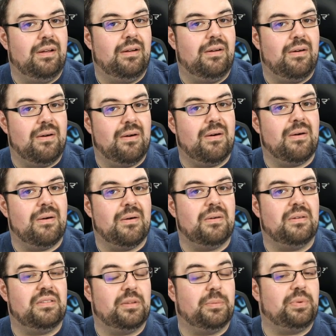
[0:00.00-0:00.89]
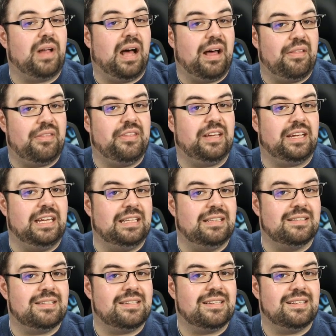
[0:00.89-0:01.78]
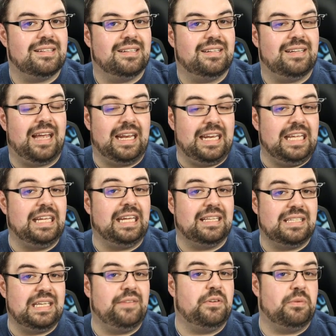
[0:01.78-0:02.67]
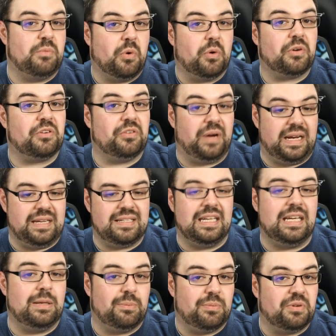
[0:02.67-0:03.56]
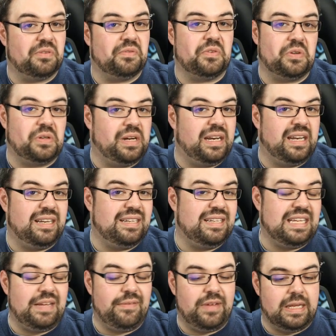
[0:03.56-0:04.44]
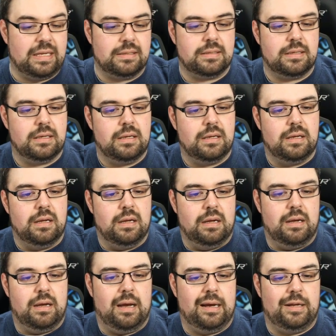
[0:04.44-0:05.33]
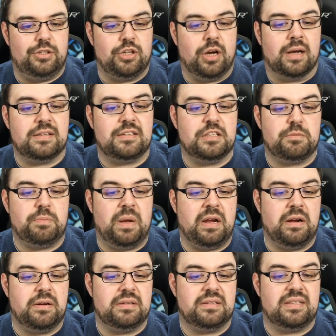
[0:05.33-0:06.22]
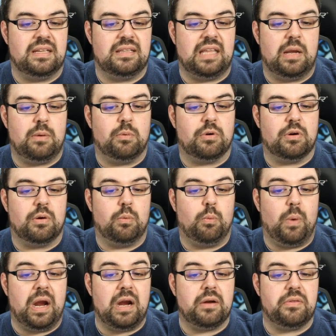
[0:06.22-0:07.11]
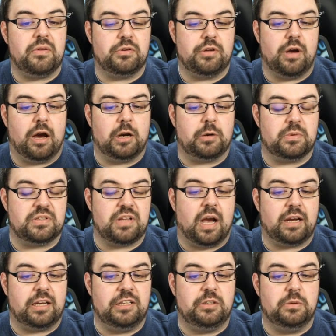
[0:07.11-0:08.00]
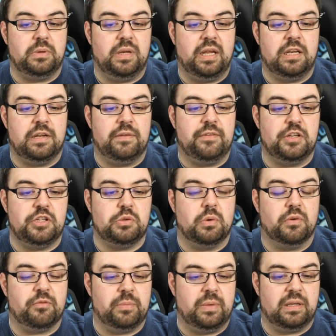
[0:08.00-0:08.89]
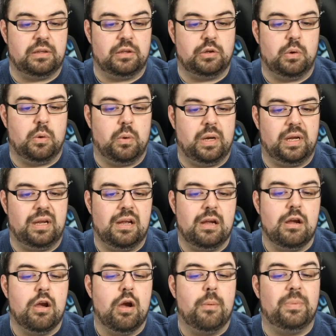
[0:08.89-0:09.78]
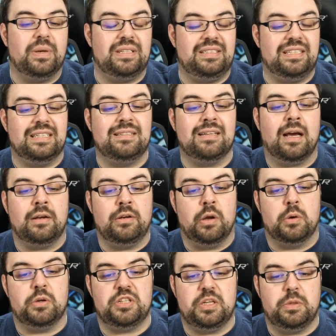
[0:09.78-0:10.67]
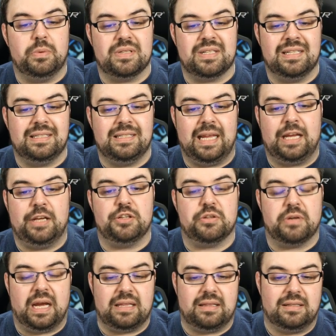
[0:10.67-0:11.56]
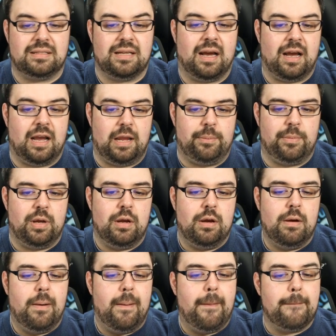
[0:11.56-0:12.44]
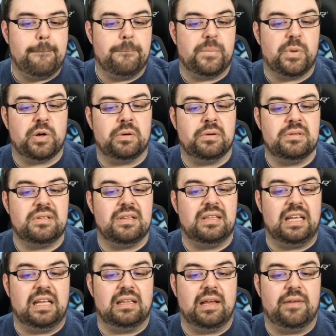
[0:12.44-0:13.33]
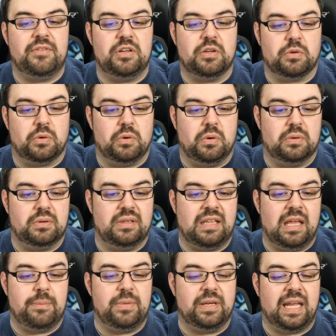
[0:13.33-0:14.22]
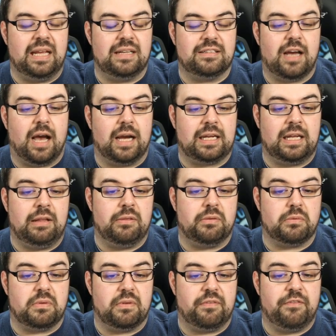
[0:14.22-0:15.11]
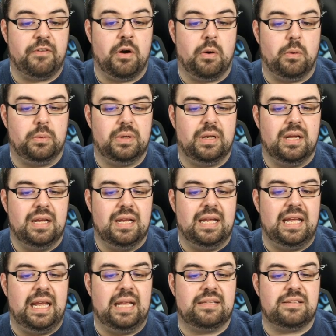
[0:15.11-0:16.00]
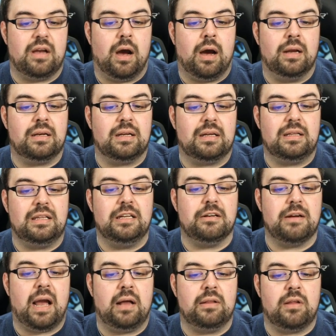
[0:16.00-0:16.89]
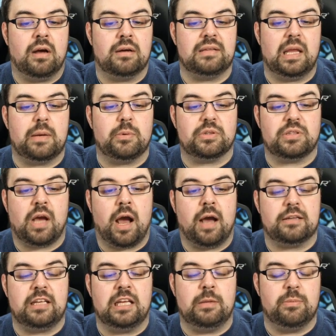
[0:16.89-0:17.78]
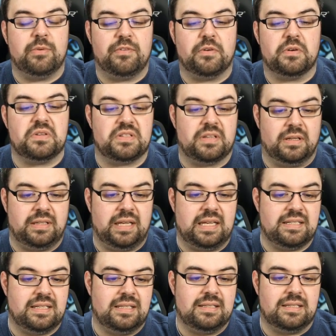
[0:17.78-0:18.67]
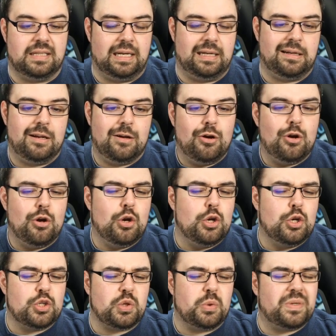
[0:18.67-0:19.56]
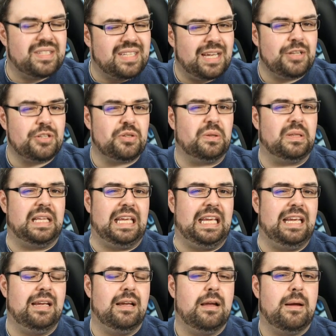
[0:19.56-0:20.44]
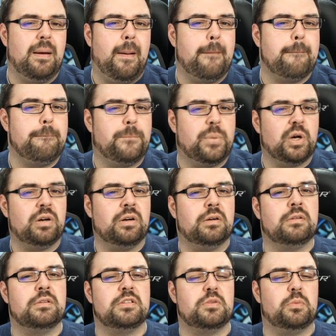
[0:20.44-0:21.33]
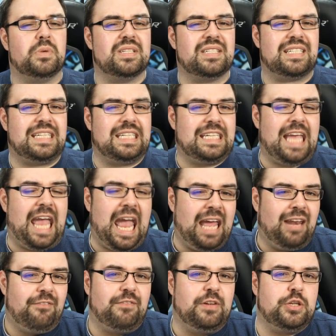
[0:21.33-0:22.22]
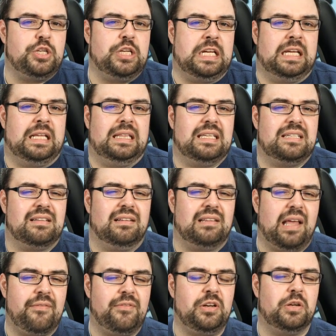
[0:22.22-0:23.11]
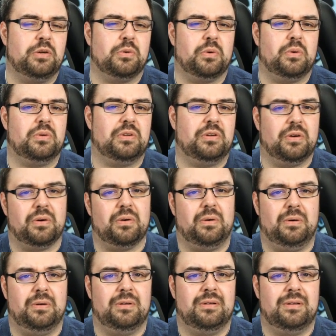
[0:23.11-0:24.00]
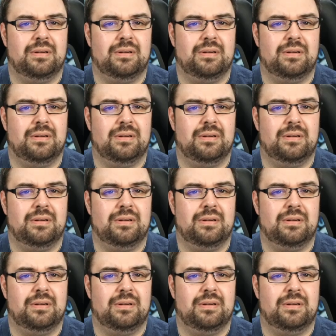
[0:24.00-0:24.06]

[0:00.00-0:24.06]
the plot thickens, and he gets even more crazy and perverted and deviant. Johnson's parents said they were aware their daughter was talking to an individual from Illinois, but did not know she was in danger at the time. Byrns and the 11-year-old began talking through the phone. It's unclear how long they were talking before Sunday's incident. So essentially, Byrns was catfishing this 11-year-old girl.